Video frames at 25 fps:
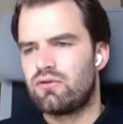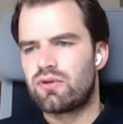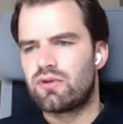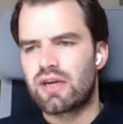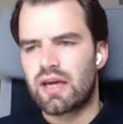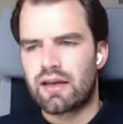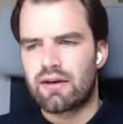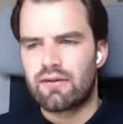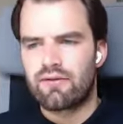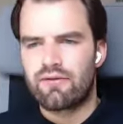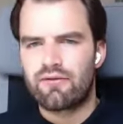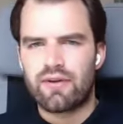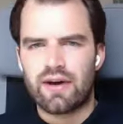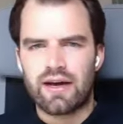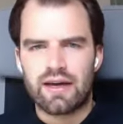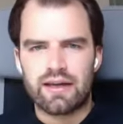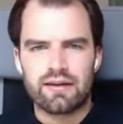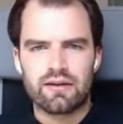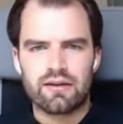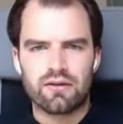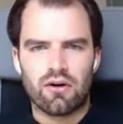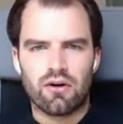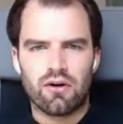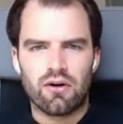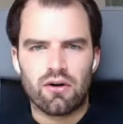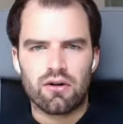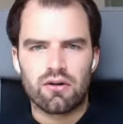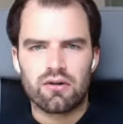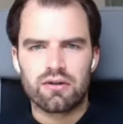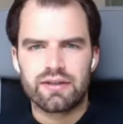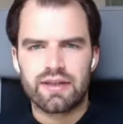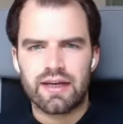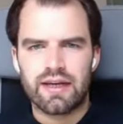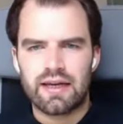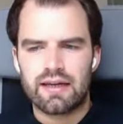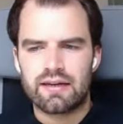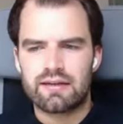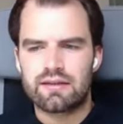You can find
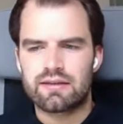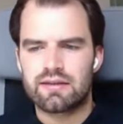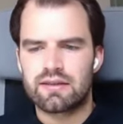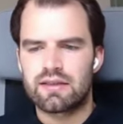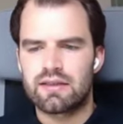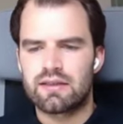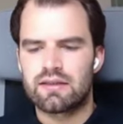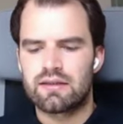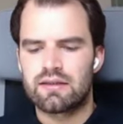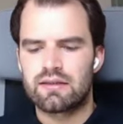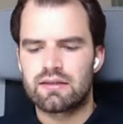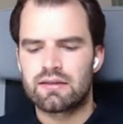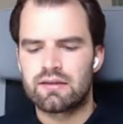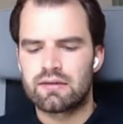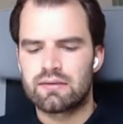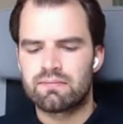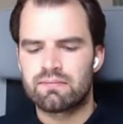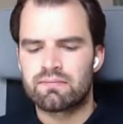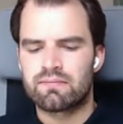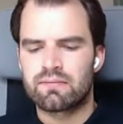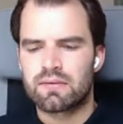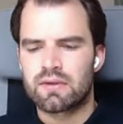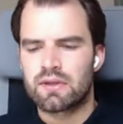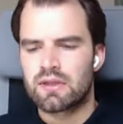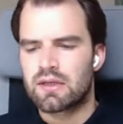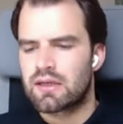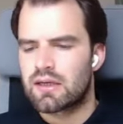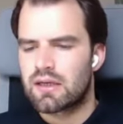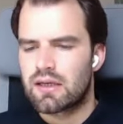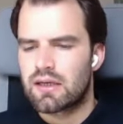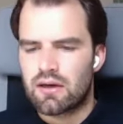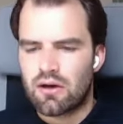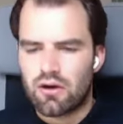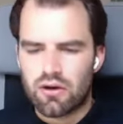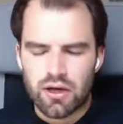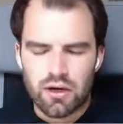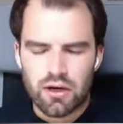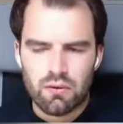all that in
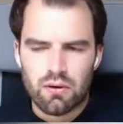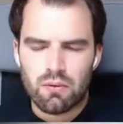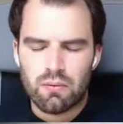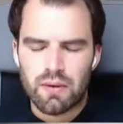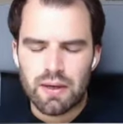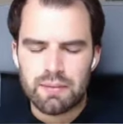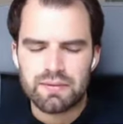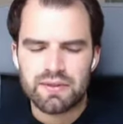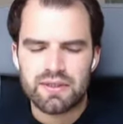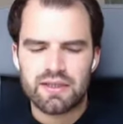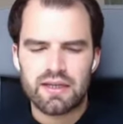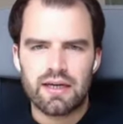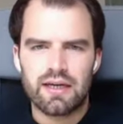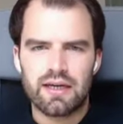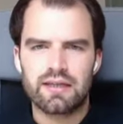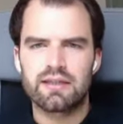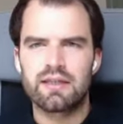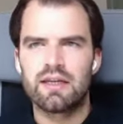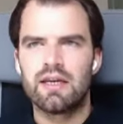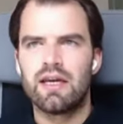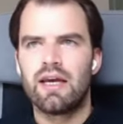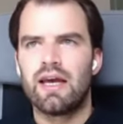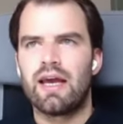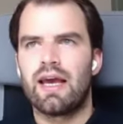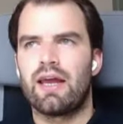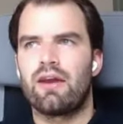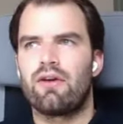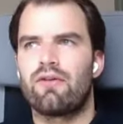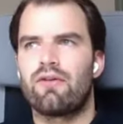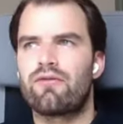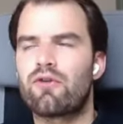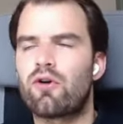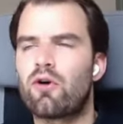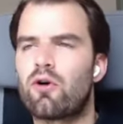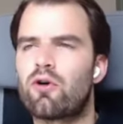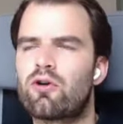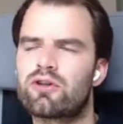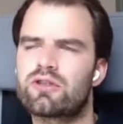on our website. And
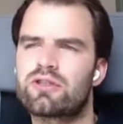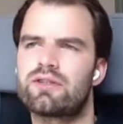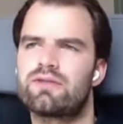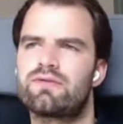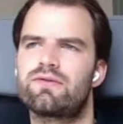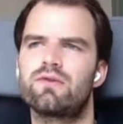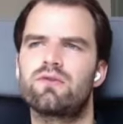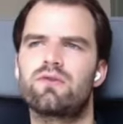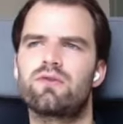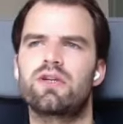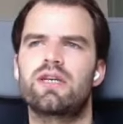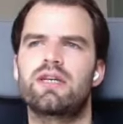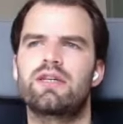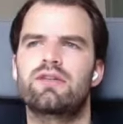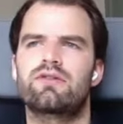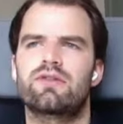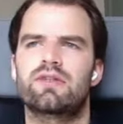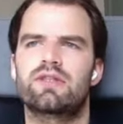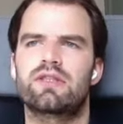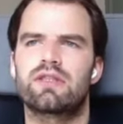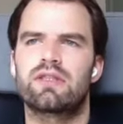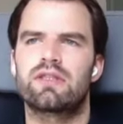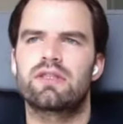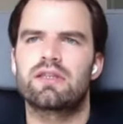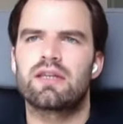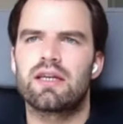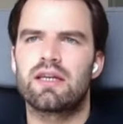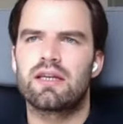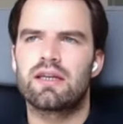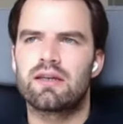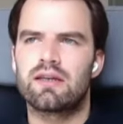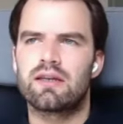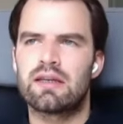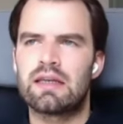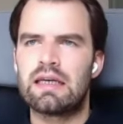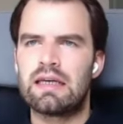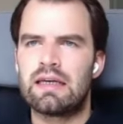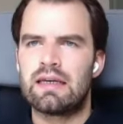of course, if you are interested
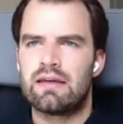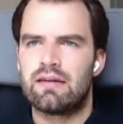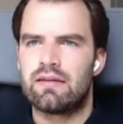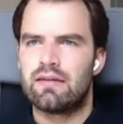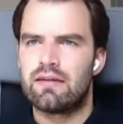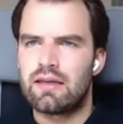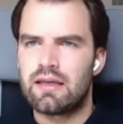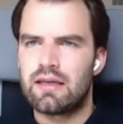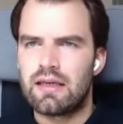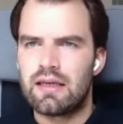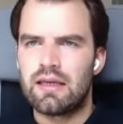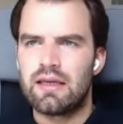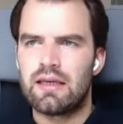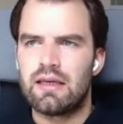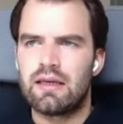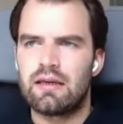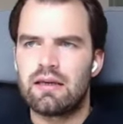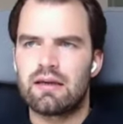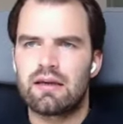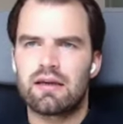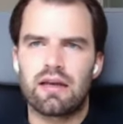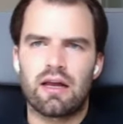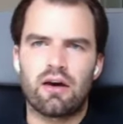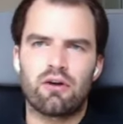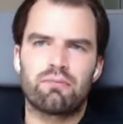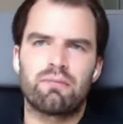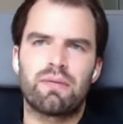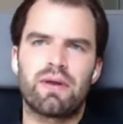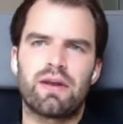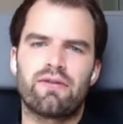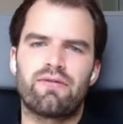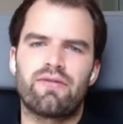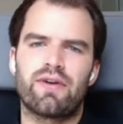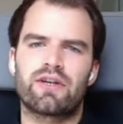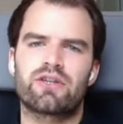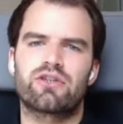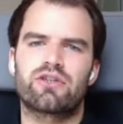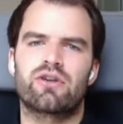in the cloud
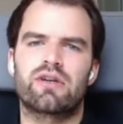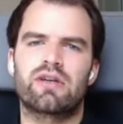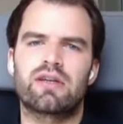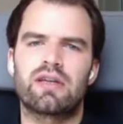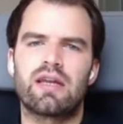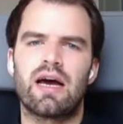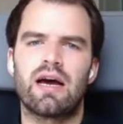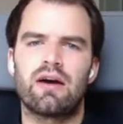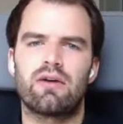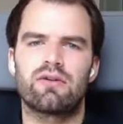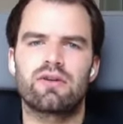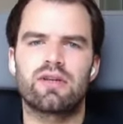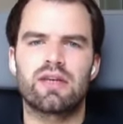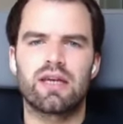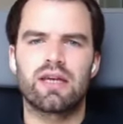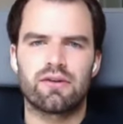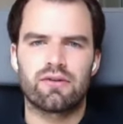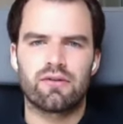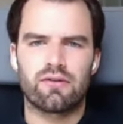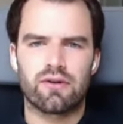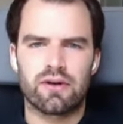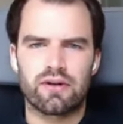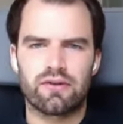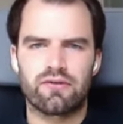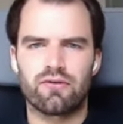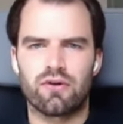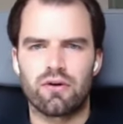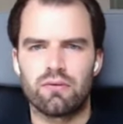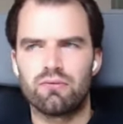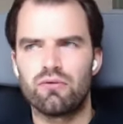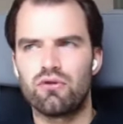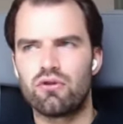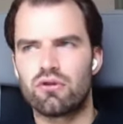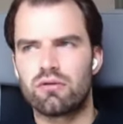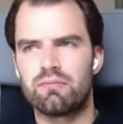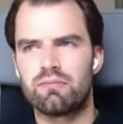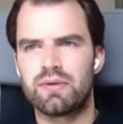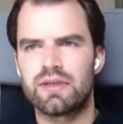manufacturing and how it can
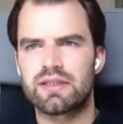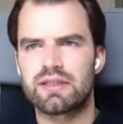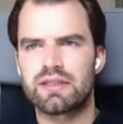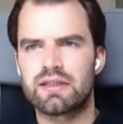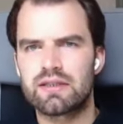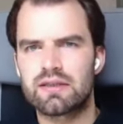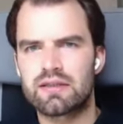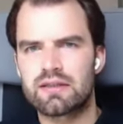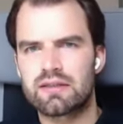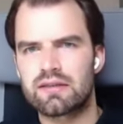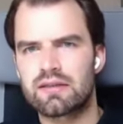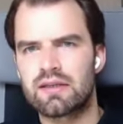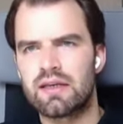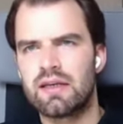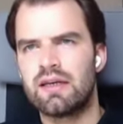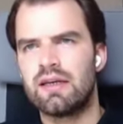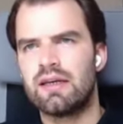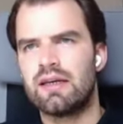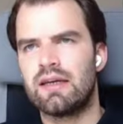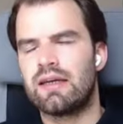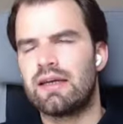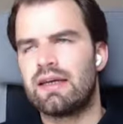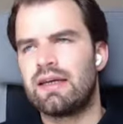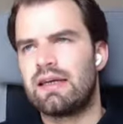transform your business,